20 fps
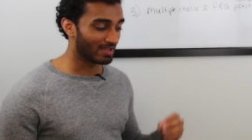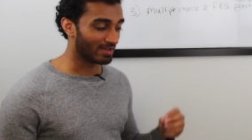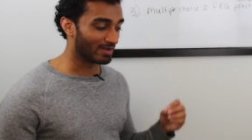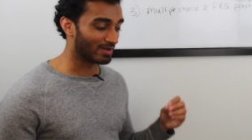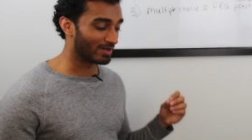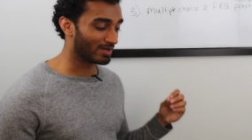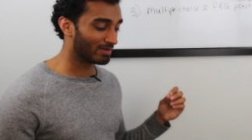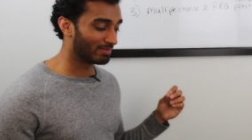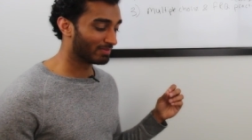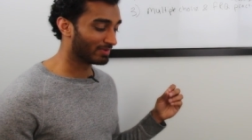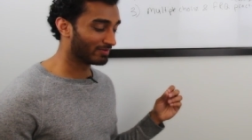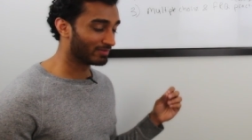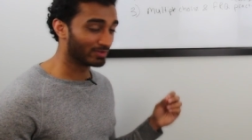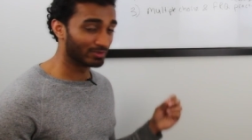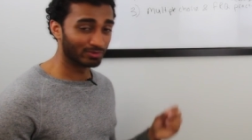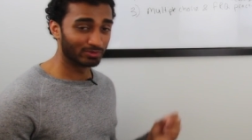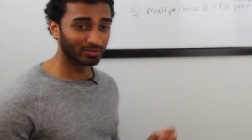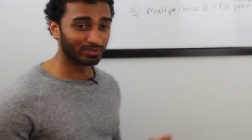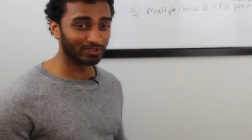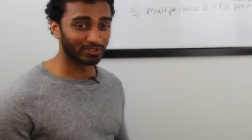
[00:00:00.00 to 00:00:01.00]
Um, if you
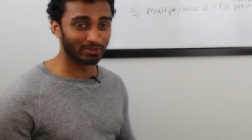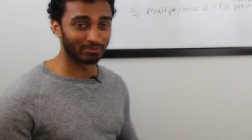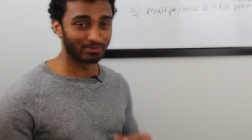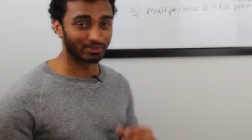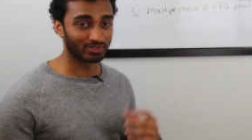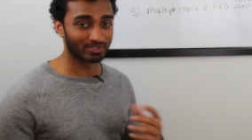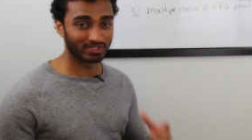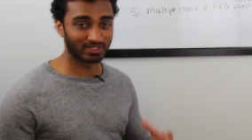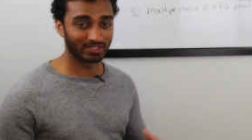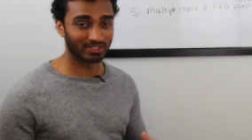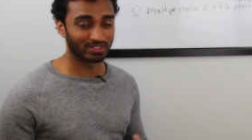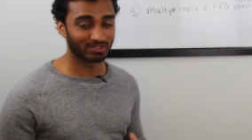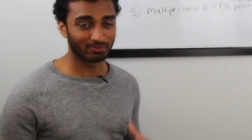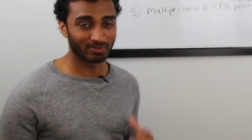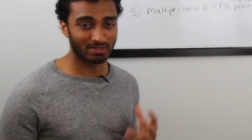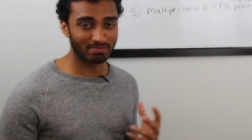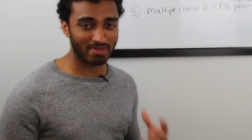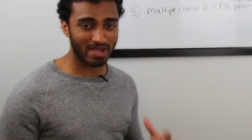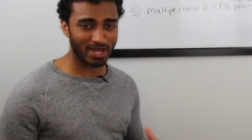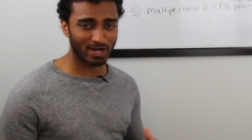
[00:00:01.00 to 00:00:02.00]
Google them, you'll see it. doesn't
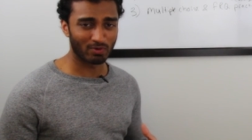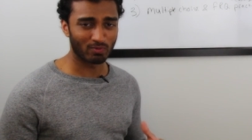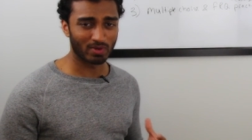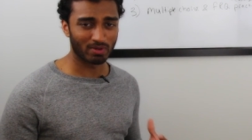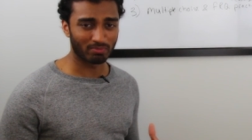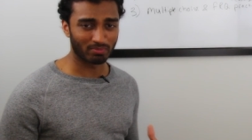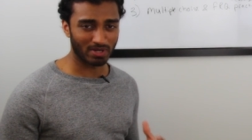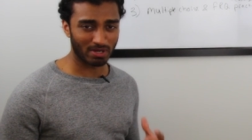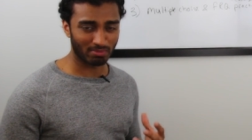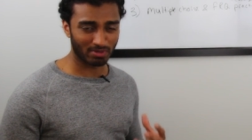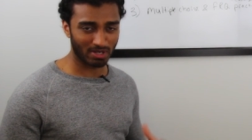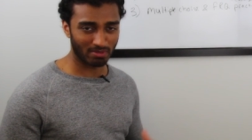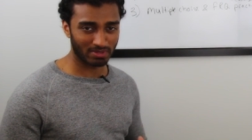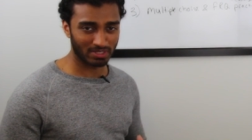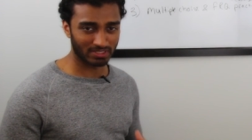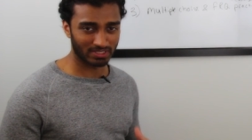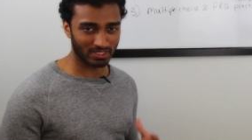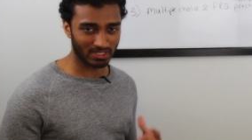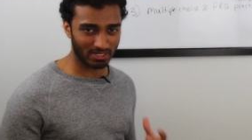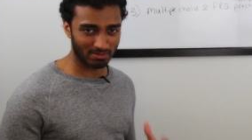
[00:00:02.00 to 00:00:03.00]
really matter what prep
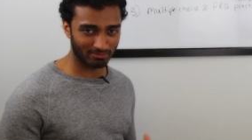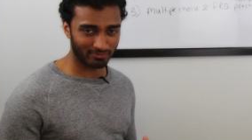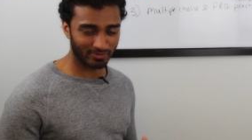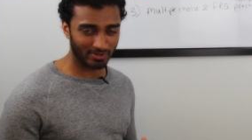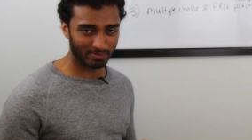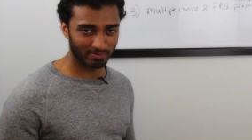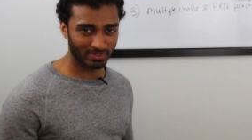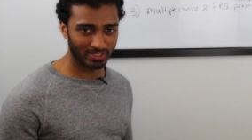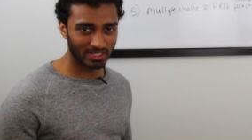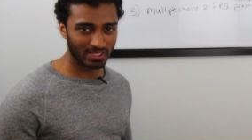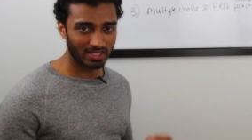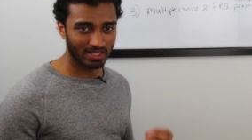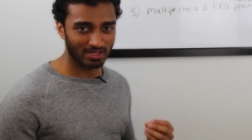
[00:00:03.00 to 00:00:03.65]
companies they come from.